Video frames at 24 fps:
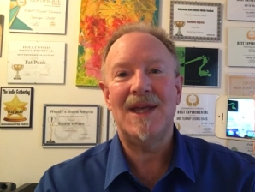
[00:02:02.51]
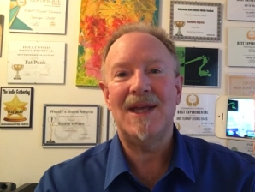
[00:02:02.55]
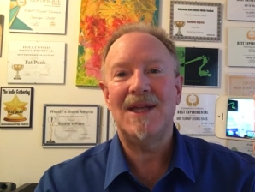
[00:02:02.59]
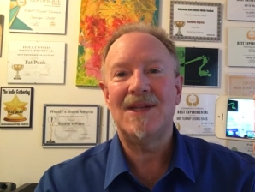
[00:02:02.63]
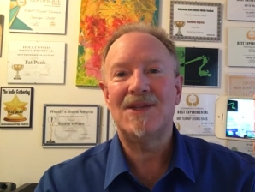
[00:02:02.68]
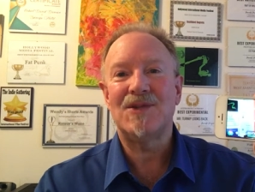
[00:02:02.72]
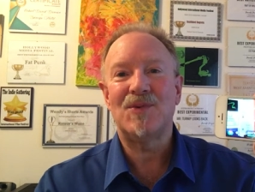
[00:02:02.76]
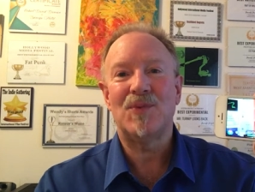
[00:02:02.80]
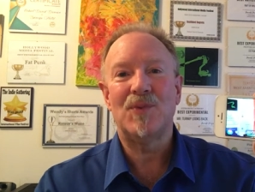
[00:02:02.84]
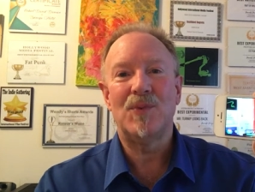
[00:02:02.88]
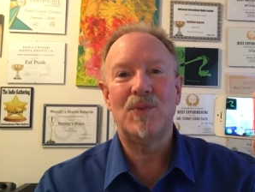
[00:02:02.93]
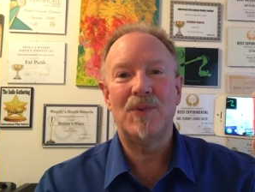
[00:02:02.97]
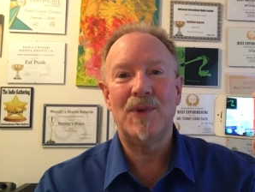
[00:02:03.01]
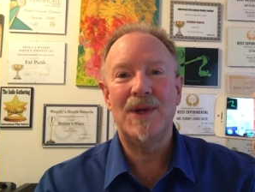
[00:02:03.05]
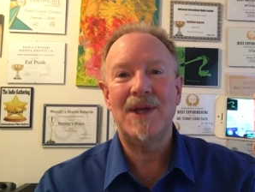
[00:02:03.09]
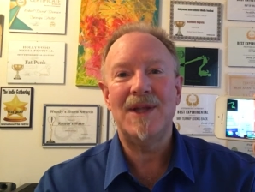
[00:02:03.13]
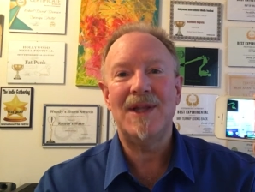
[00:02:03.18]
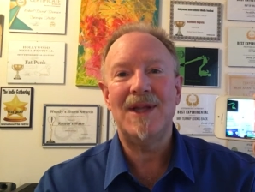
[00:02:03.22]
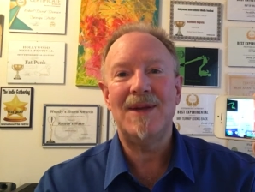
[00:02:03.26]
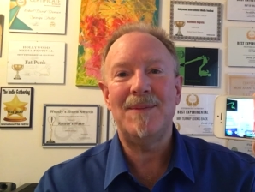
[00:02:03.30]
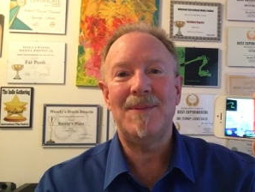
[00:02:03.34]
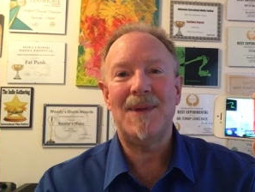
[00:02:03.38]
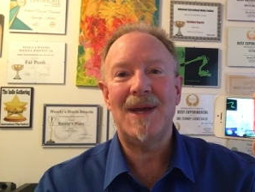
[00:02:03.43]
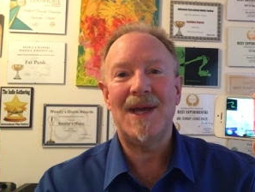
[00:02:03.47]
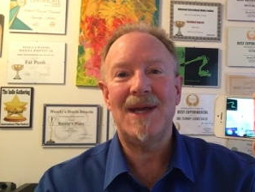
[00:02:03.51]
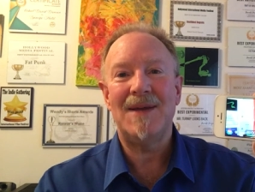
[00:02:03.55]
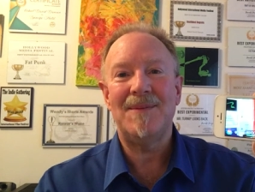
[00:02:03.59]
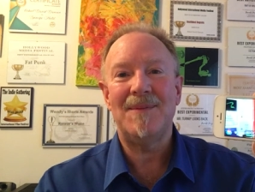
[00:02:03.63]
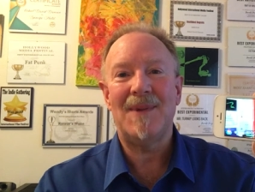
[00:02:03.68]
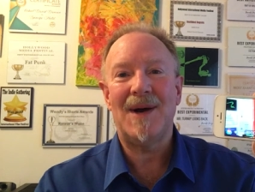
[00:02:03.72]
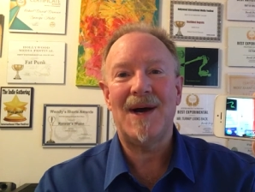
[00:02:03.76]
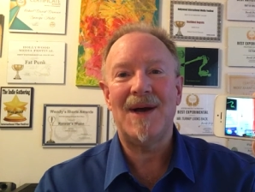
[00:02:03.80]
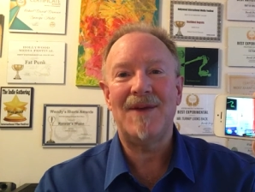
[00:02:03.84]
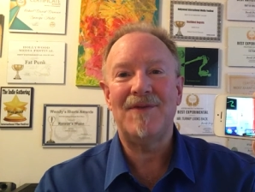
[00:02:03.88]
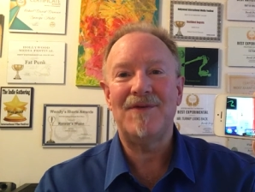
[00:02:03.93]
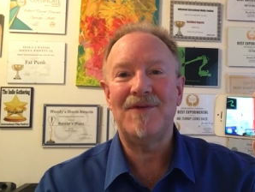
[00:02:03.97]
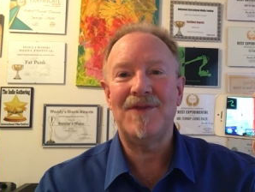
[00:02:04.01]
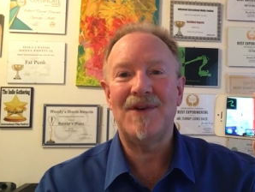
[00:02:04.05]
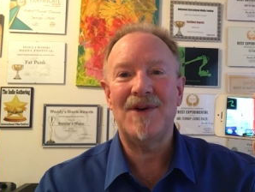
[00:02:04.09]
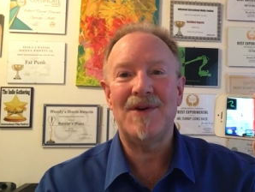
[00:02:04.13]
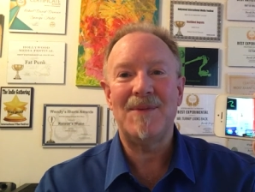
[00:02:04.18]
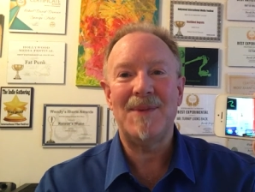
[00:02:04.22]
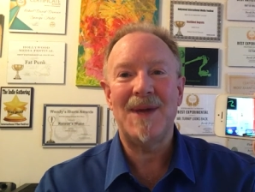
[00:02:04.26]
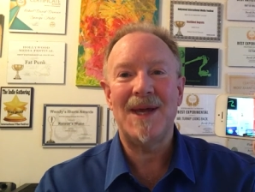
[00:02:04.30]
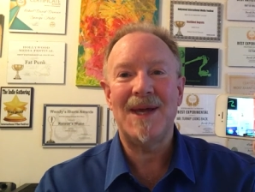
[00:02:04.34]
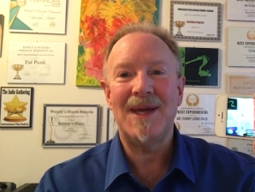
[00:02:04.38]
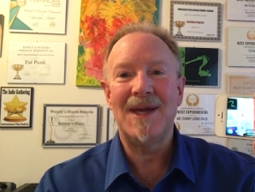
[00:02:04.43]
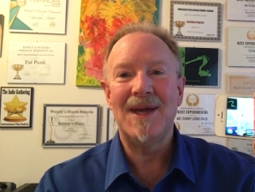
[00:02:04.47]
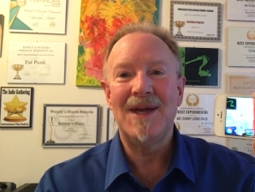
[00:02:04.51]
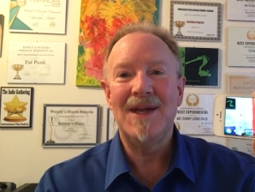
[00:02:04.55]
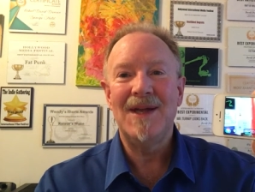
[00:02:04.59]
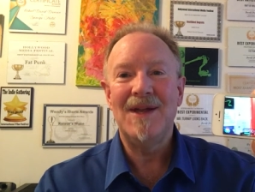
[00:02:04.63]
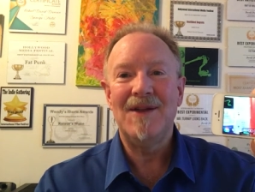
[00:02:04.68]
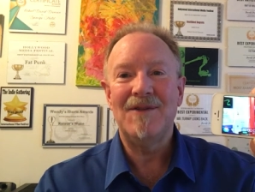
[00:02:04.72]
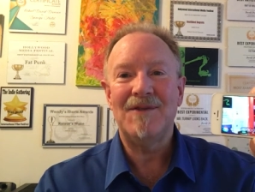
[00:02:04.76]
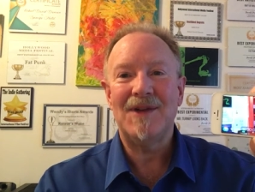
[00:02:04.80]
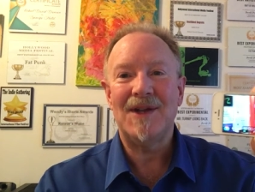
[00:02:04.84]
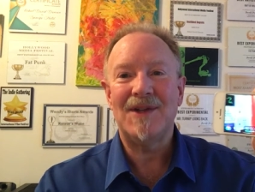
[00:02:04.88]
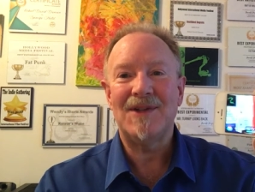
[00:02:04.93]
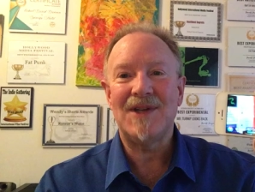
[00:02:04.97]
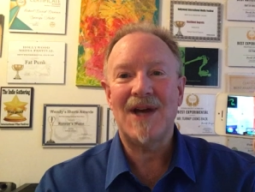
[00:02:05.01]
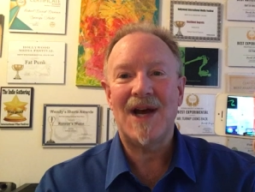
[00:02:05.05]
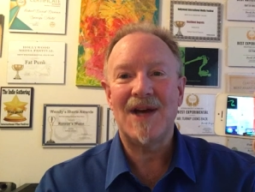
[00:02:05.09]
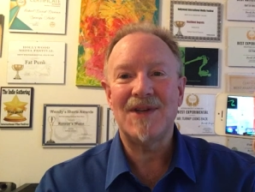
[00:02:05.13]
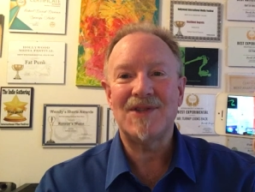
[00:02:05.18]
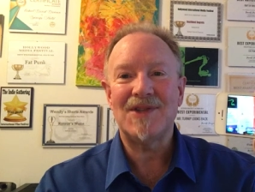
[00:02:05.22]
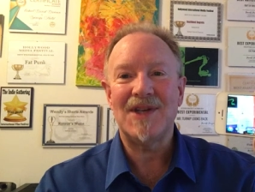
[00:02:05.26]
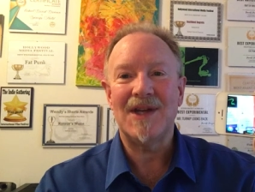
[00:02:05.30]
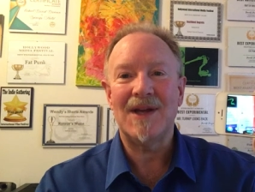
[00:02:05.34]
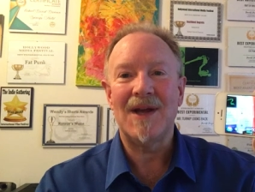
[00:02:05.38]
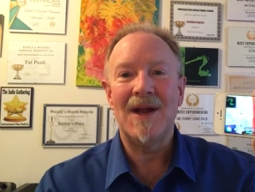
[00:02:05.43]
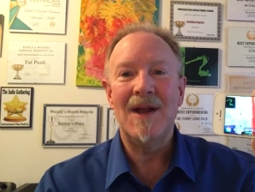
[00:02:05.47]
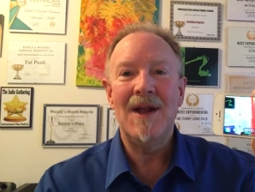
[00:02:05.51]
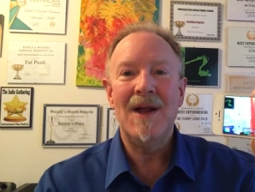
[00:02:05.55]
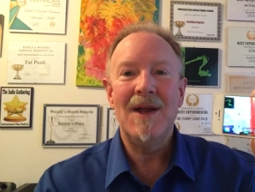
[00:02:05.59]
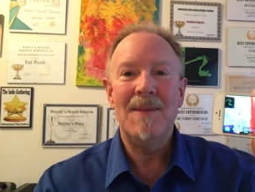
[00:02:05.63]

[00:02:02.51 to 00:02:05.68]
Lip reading: It's really made my filming fantastic.